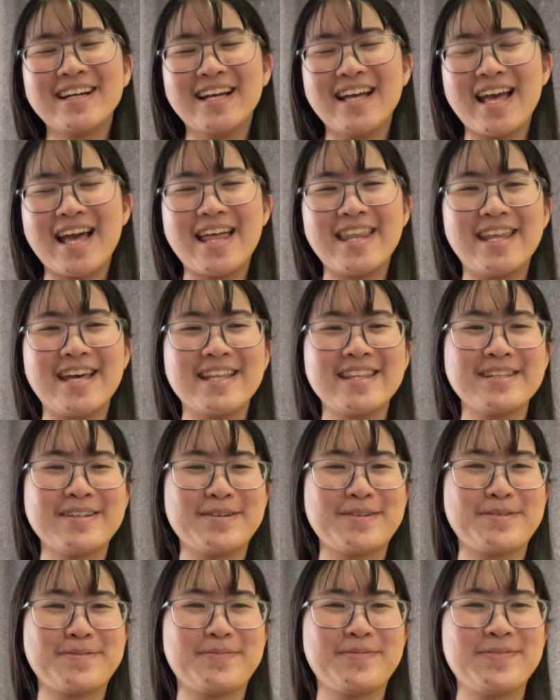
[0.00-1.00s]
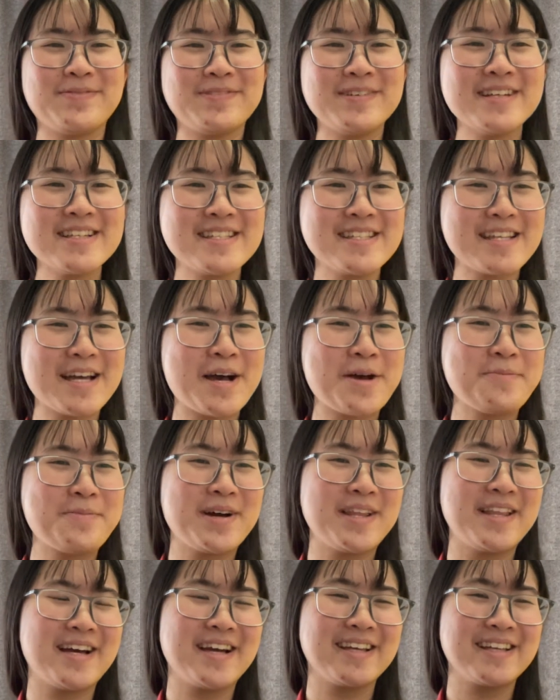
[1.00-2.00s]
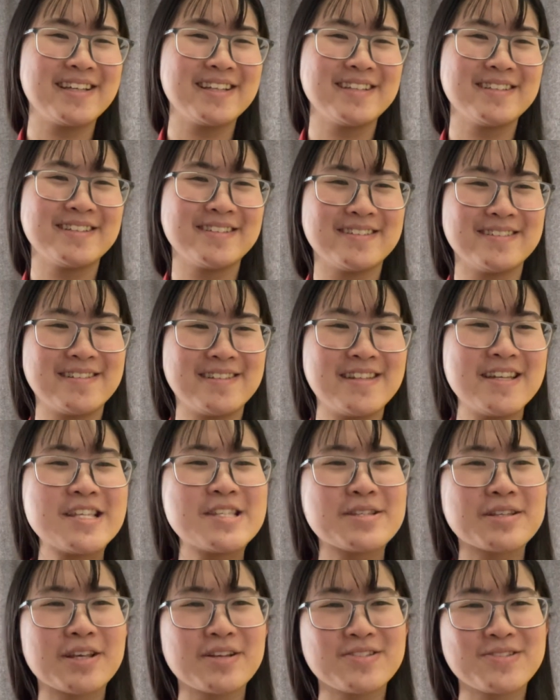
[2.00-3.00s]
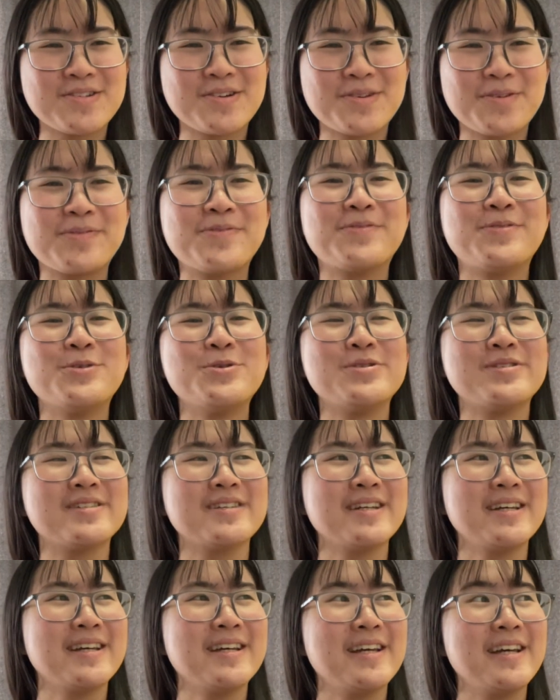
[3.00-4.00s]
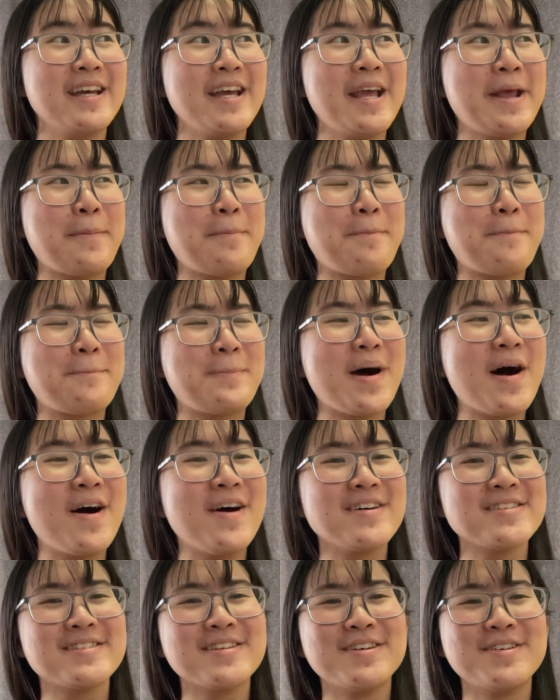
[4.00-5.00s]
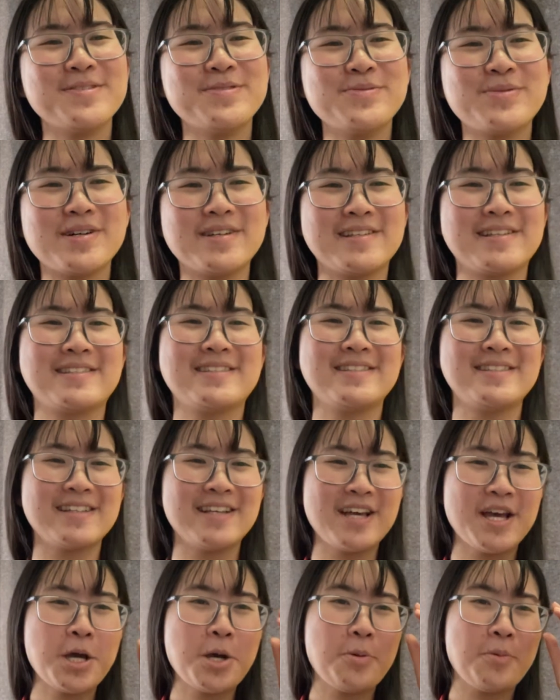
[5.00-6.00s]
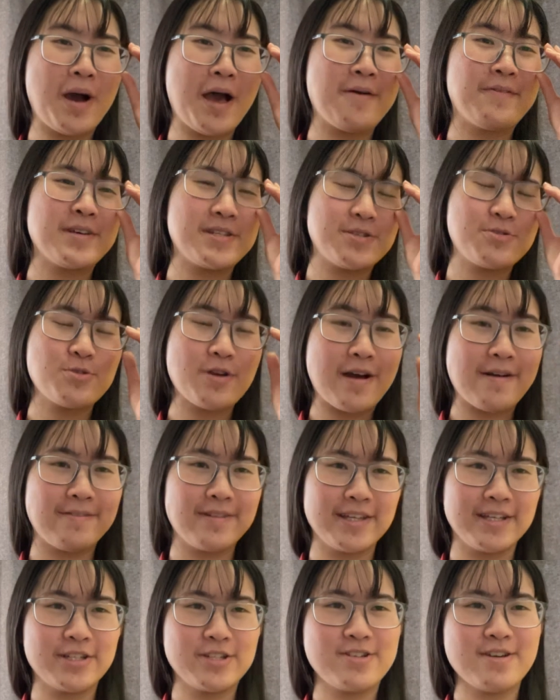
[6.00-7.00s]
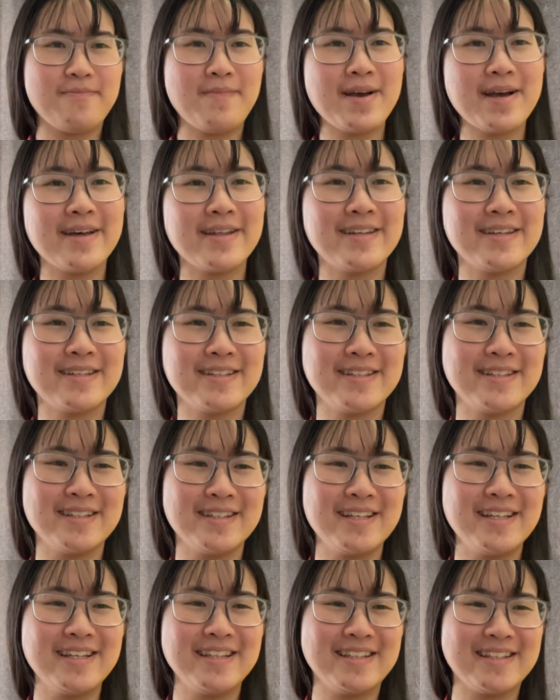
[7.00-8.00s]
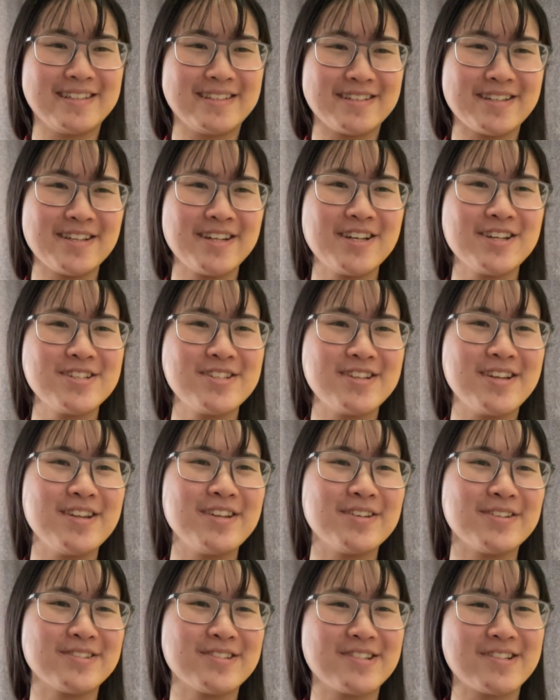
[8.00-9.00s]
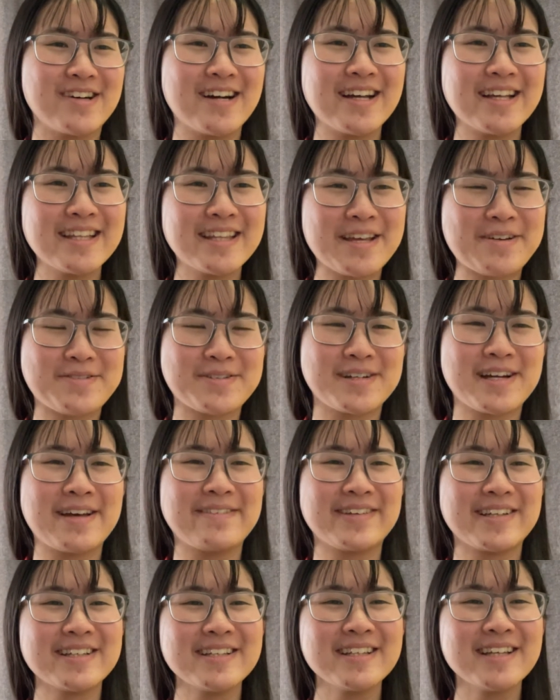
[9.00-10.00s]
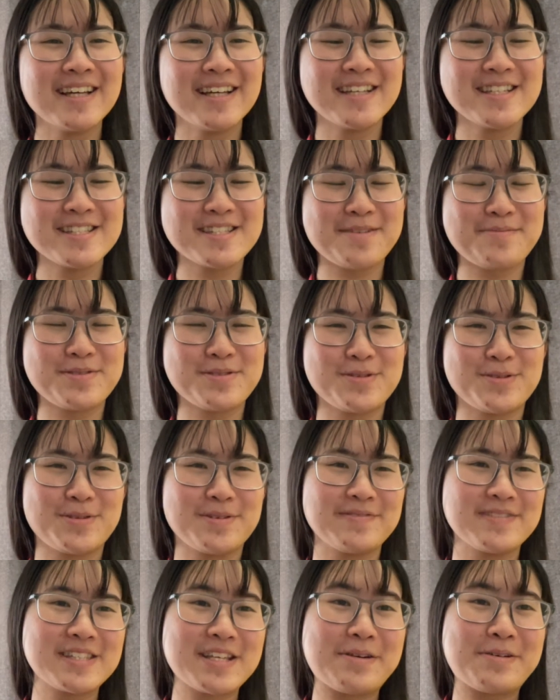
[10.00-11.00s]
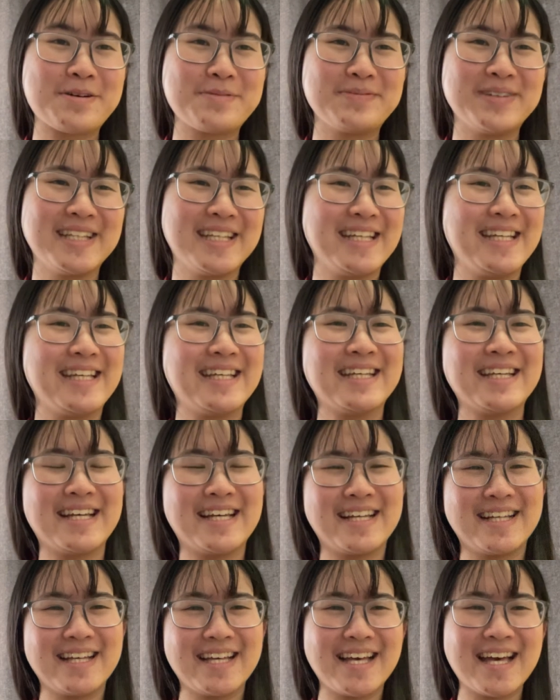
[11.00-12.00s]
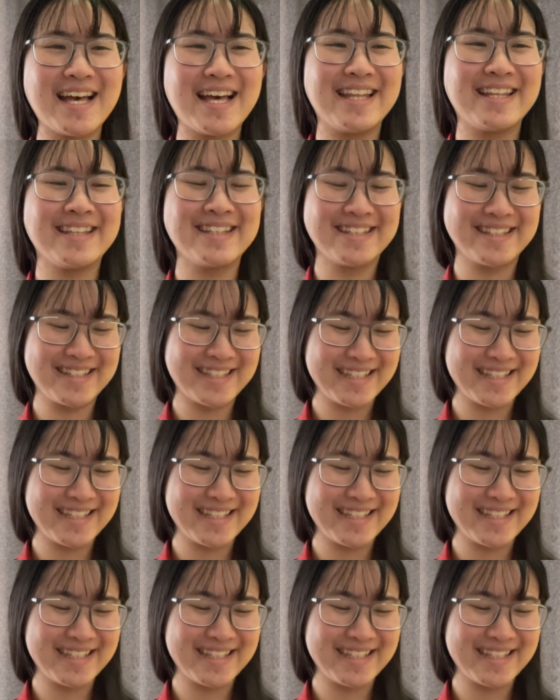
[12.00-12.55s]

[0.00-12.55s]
And then the first time when I hear this sort of flute in person was when I was traveling in Japan, and in a Shinto shrine they were having some sort of ceremony, and